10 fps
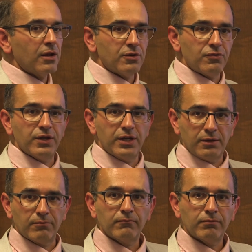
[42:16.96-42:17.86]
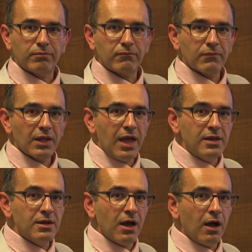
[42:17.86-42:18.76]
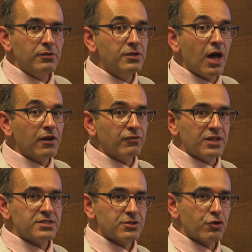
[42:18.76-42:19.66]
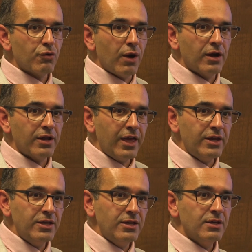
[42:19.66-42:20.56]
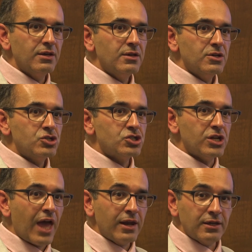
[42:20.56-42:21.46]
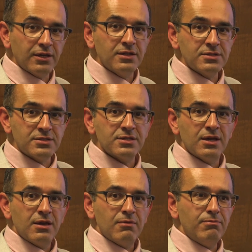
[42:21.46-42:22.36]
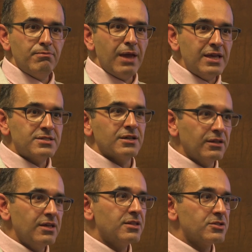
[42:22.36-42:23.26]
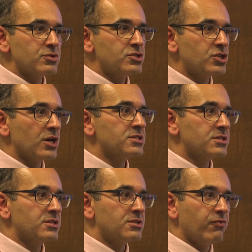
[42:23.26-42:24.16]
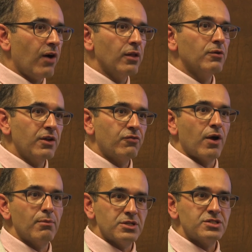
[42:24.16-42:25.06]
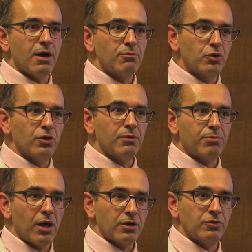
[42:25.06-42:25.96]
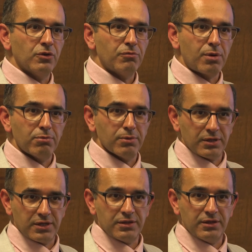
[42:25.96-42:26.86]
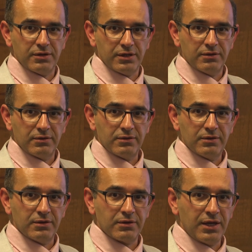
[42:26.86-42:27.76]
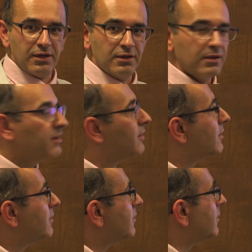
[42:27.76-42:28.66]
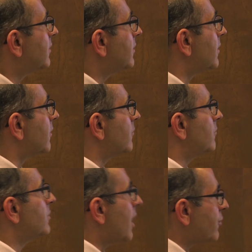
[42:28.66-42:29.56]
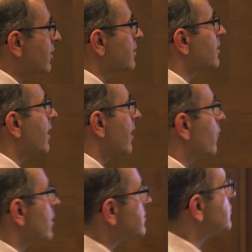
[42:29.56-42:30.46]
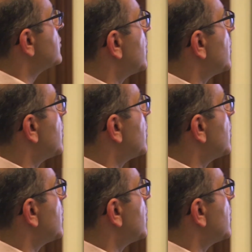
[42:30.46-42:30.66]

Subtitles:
and underfitting. And none of this required any shenanigans. Basically, this was just following from the sum rule and the product rule of probability theory. Okay, you know, nothing that wasn't